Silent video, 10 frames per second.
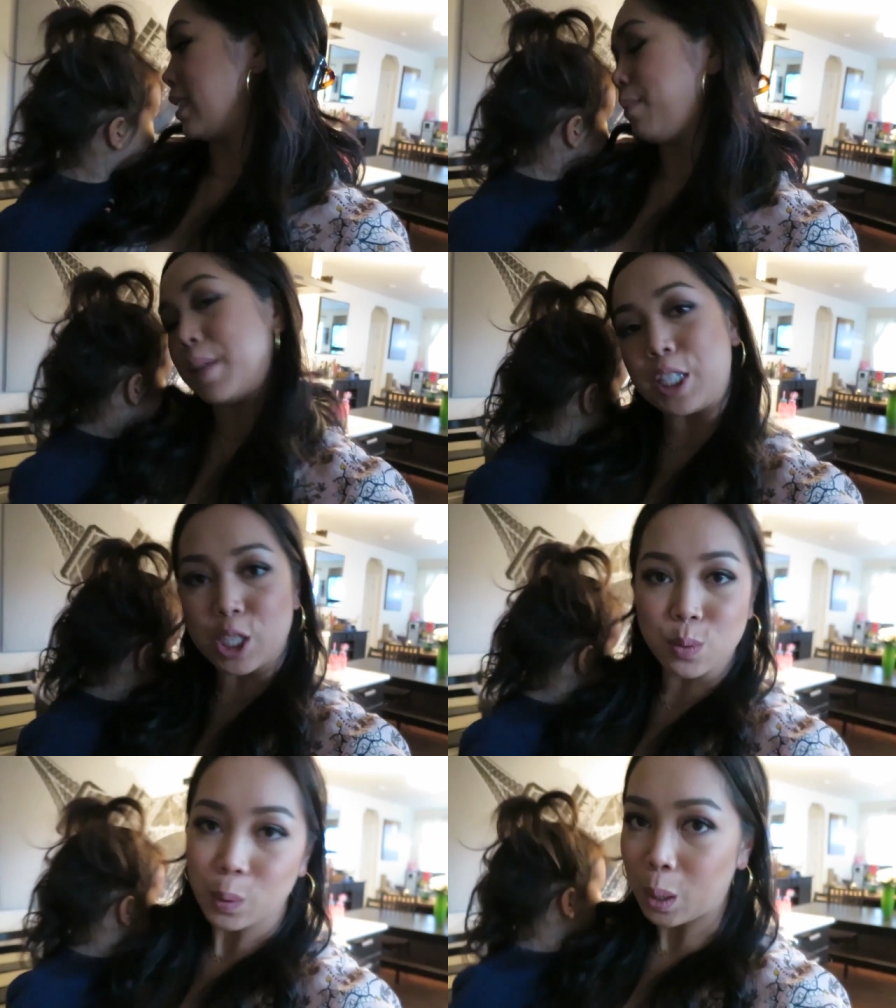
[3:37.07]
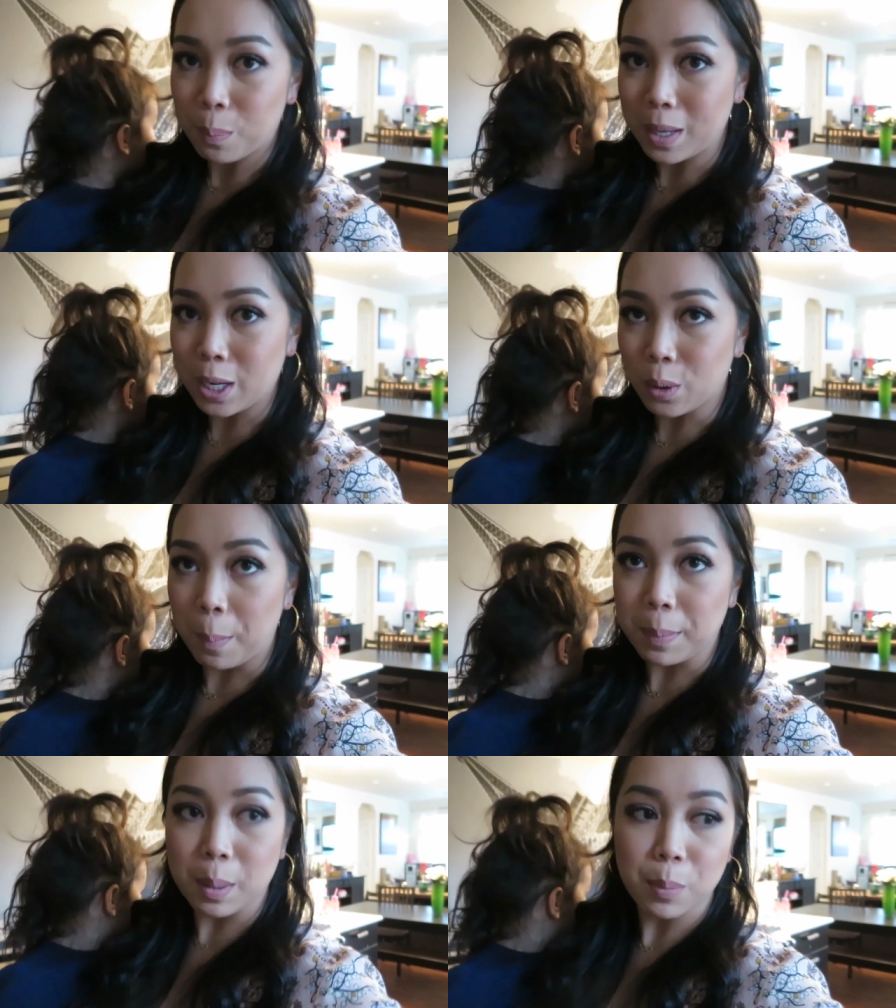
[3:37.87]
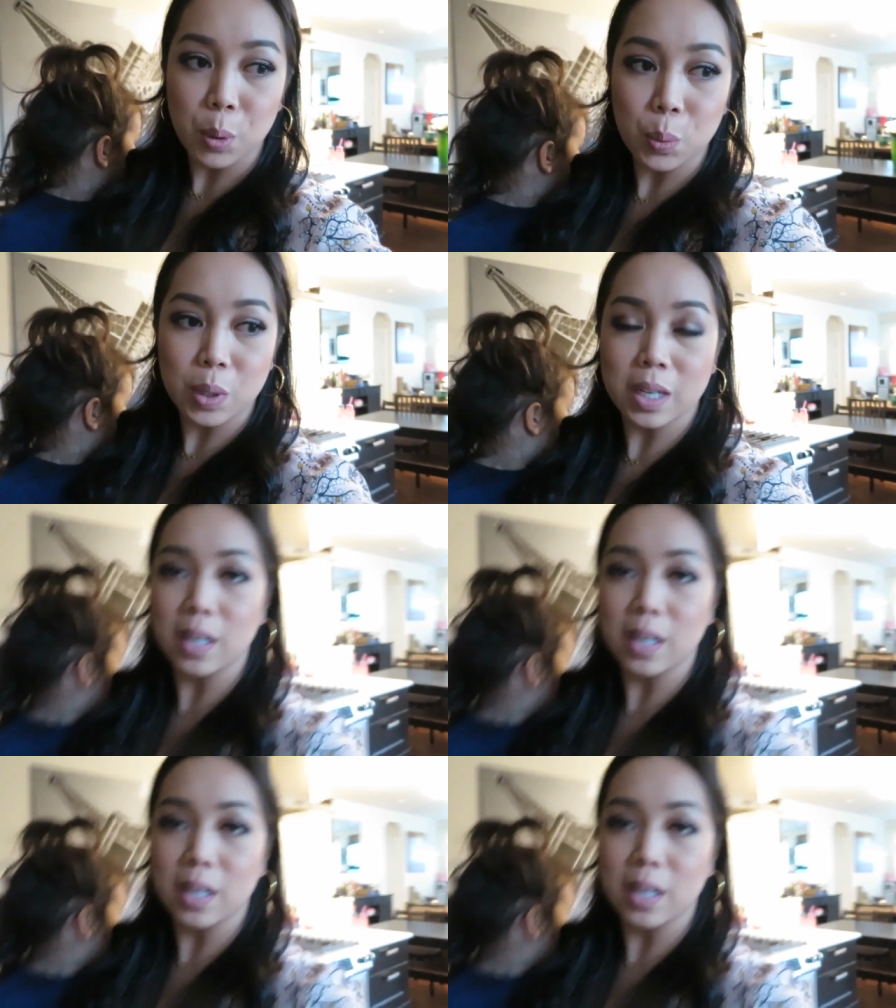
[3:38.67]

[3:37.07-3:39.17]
Somebody just woke up in a grumpy mood.